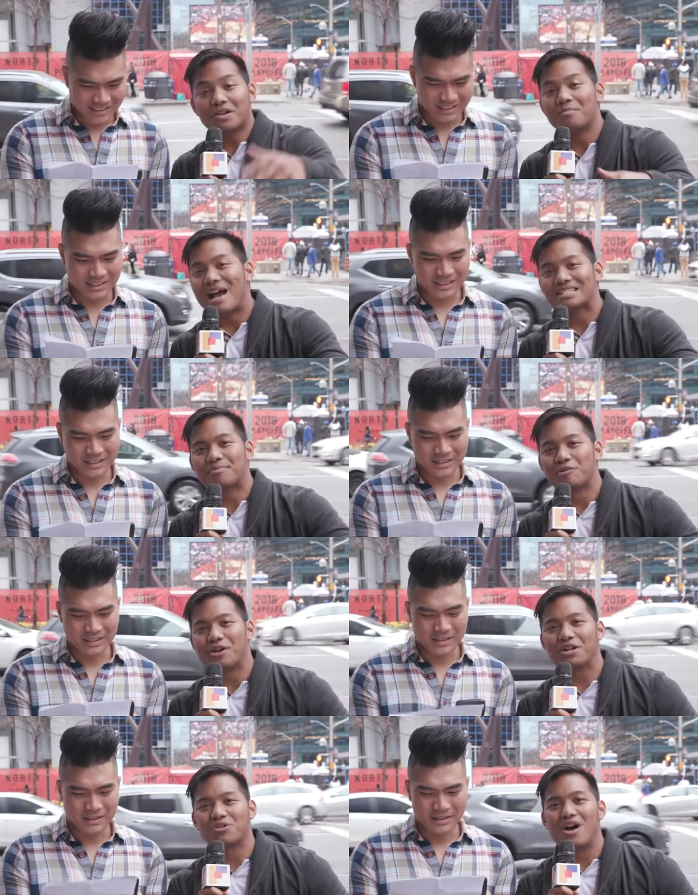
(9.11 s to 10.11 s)
Speaker 1: Welcome back to
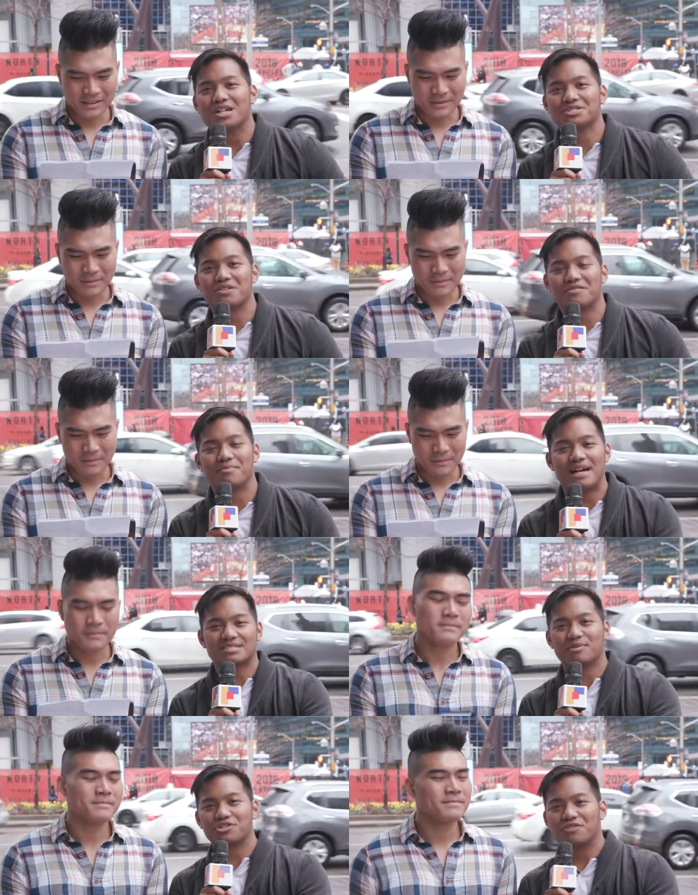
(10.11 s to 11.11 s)
Pinoy Crossover, the
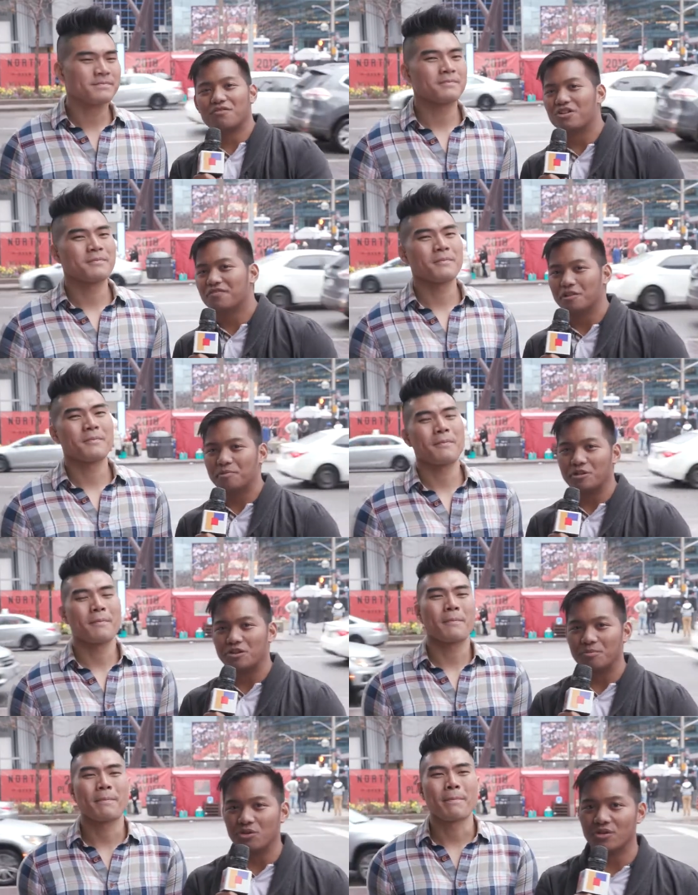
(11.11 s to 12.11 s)
basketball show for the
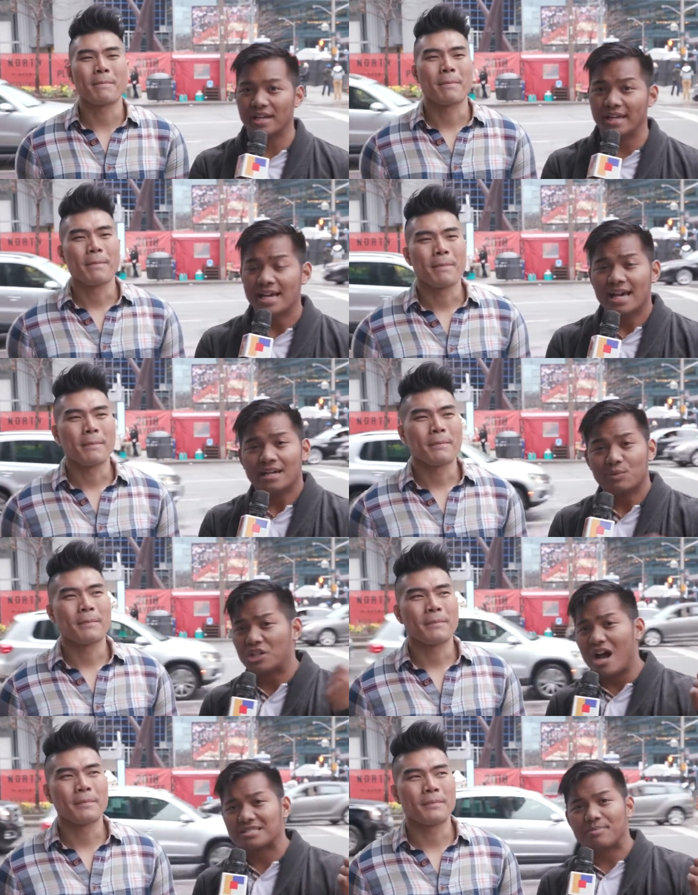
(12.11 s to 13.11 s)
Filipino community.
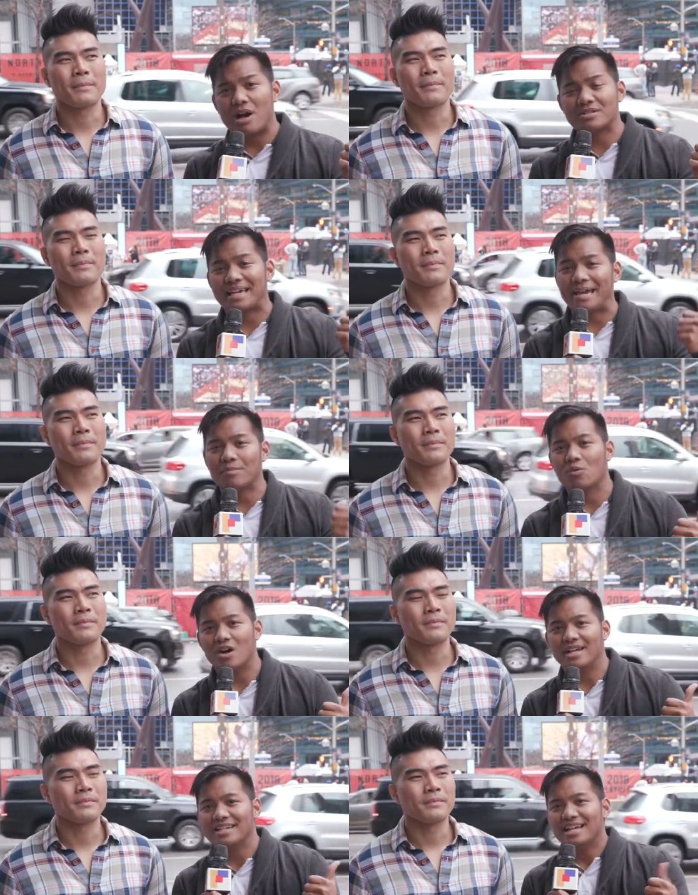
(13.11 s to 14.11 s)
We talked about game
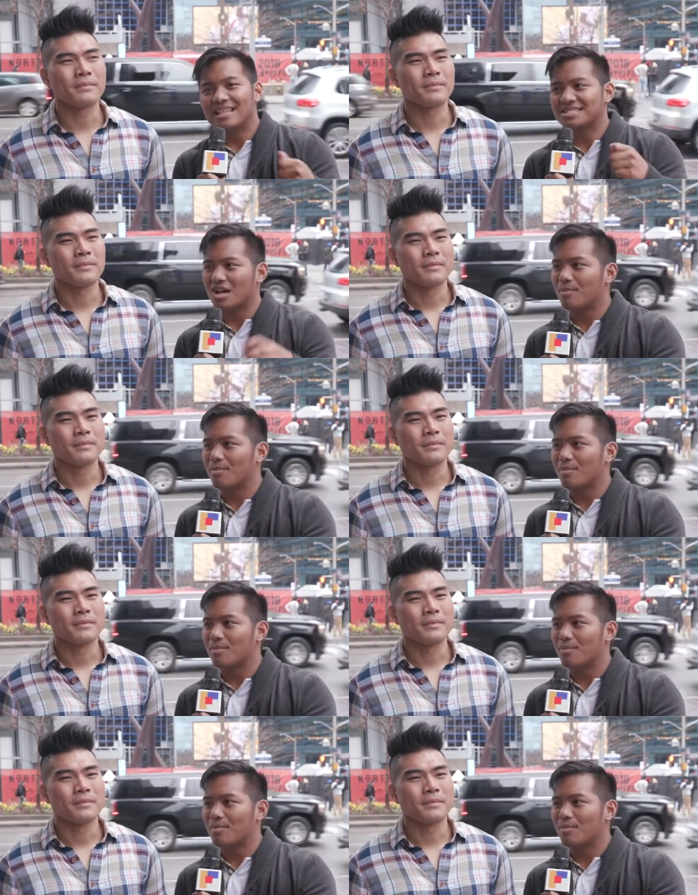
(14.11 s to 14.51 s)
one. Let's talk